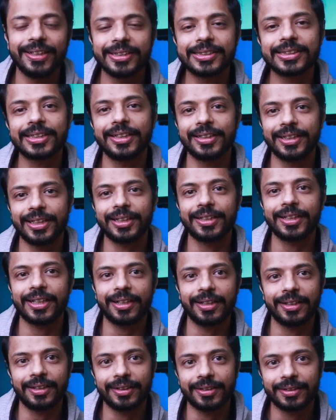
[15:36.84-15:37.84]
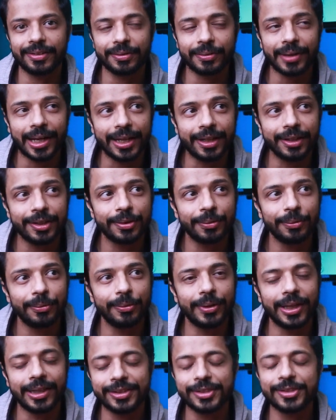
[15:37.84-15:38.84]
see disconnect and trying
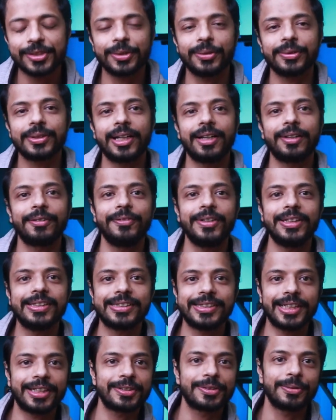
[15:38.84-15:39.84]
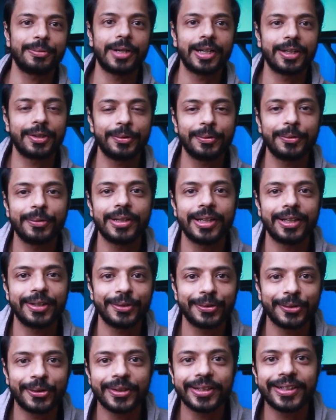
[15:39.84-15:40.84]
to ensure that we stick to our goal
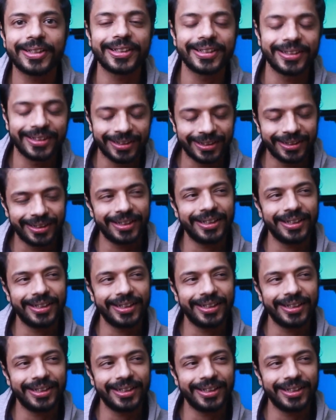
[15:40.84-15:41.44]
and not